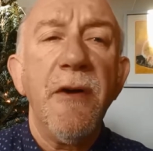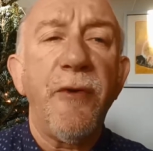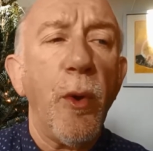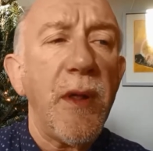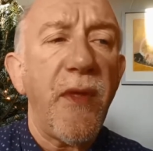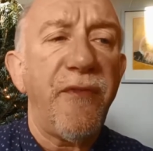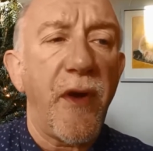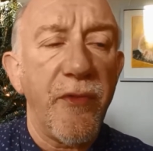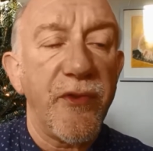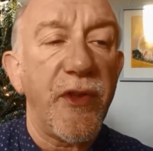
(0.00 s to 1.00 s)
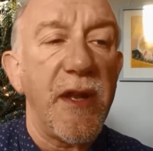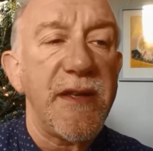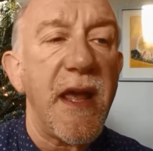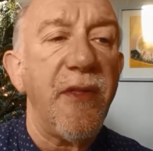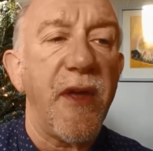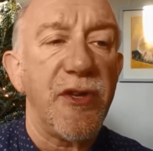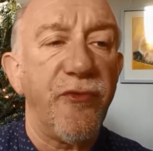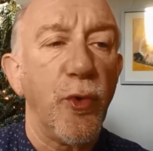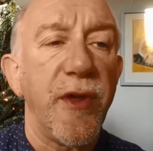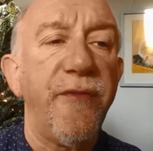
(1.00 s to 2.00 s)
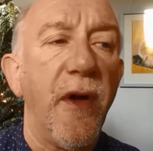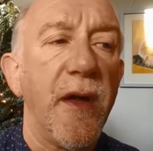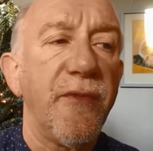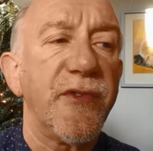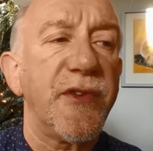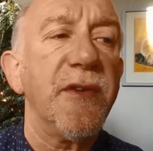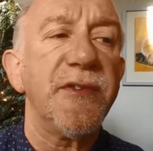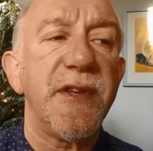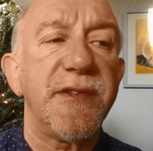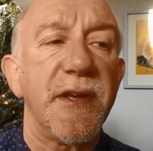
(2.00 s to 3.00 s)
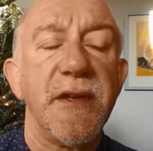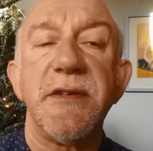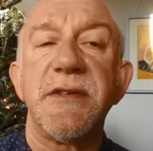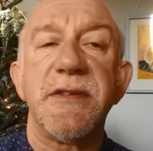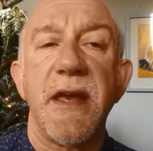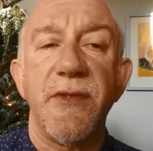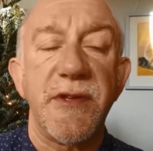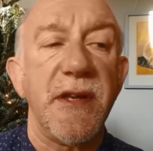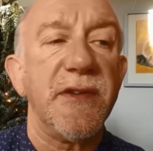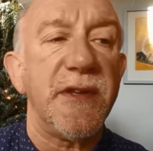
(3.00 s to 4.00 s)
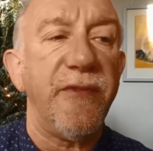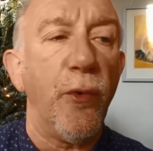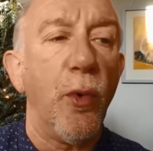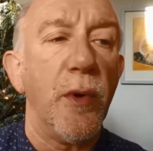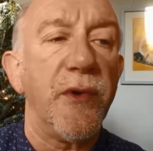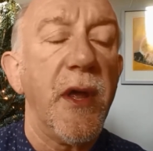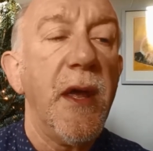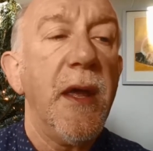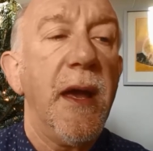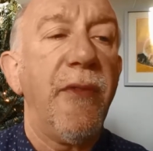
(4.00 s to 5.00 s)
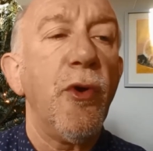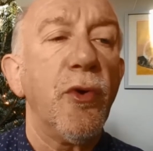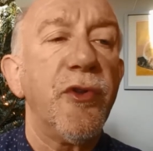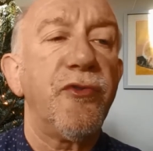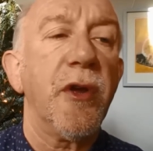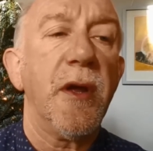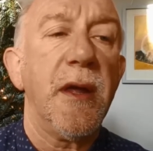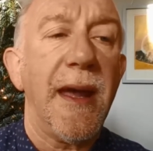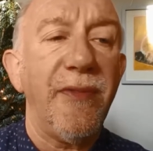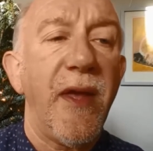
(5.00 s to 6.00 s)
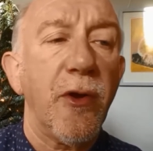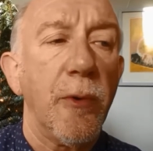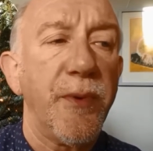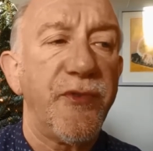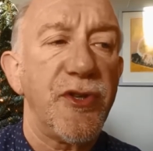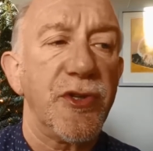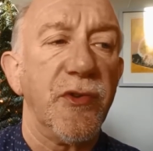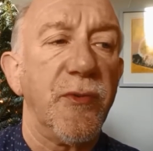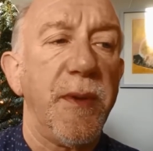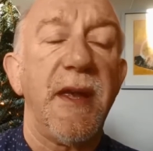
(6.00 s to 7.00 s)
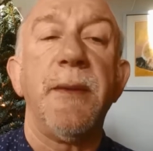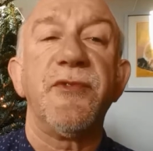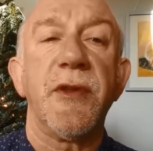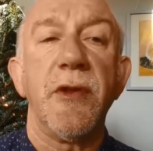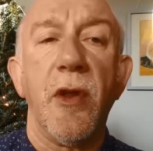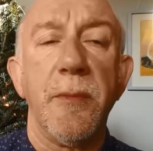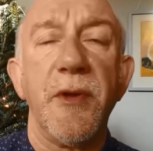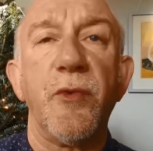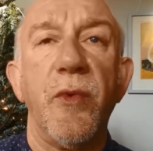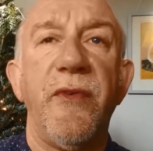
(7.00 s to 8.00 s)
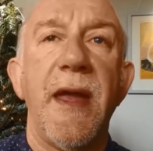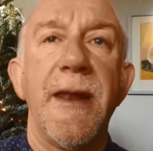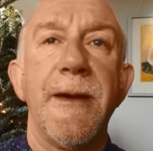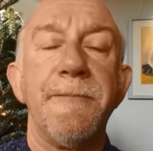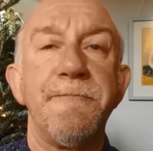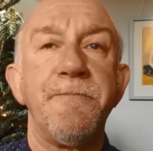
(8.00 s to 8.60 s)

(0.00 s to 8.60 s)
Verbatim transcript: Following their father's early death, aged 45, the sons decided to take the dynasty forward, and the orchestra and their compositions became synonymous with Vienna.